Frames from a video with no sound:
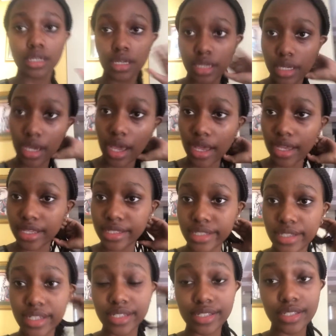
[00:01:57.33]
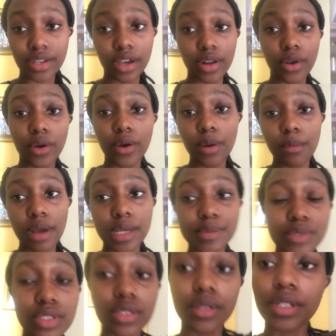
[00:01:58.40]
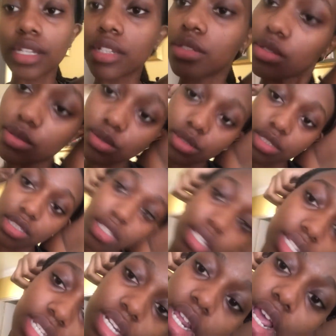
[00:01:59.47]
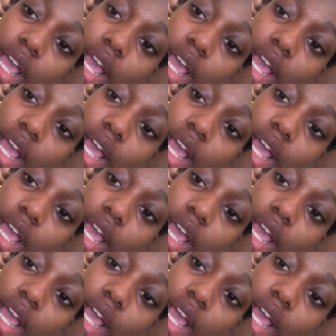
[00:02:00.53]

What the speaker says: Hey guys, I just got home. I'm so exhausted.